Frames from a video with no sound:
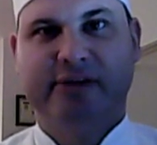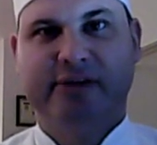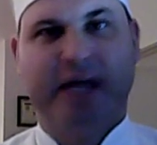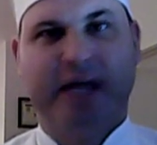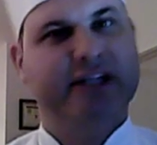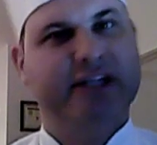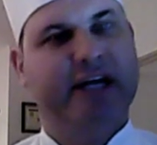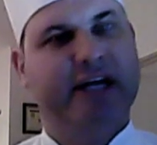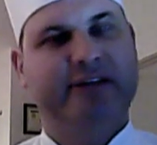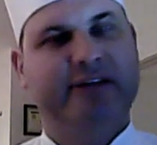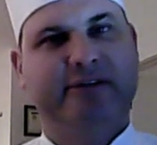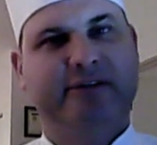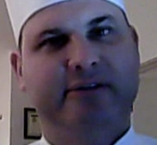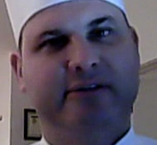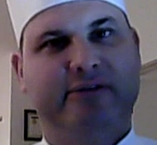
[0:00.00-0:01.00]
And yet,
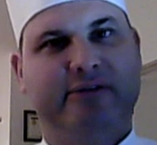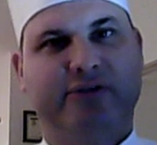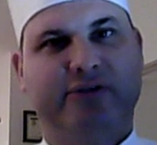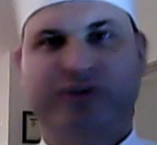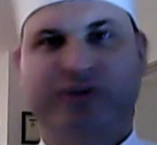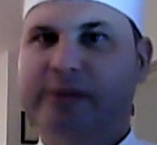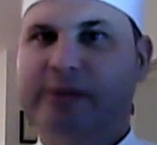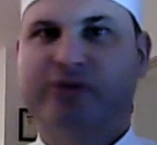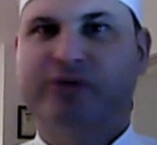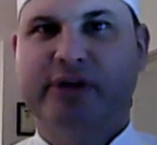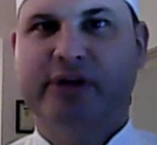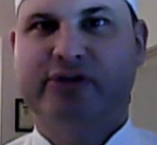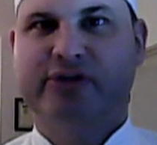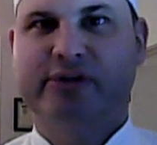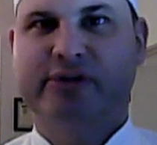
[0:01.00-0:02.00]
for some
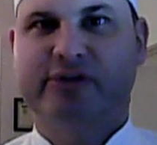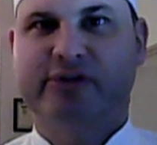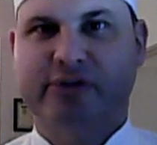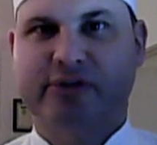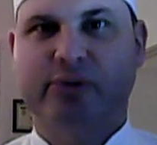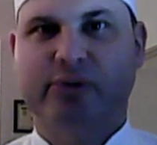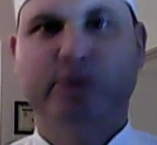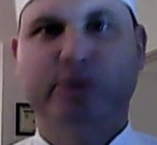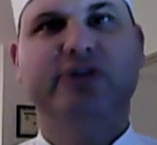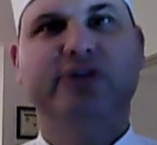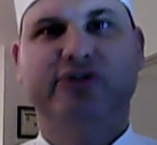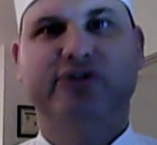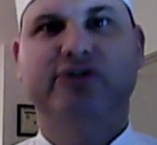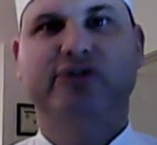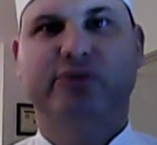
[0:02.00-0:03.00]
strange reason, we
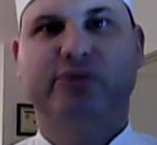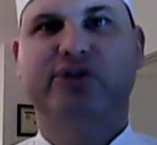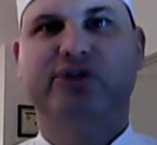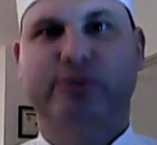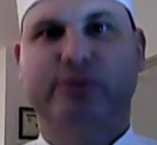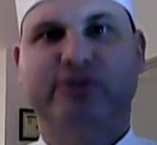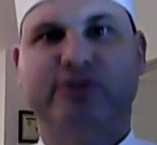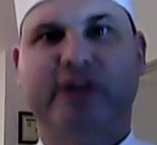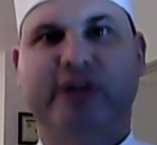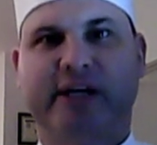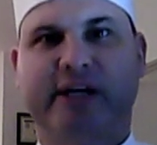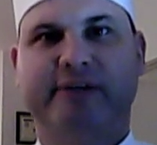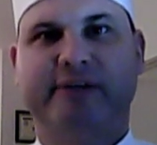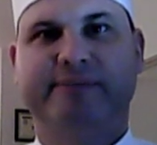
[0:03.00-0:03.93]
understood what she was saying.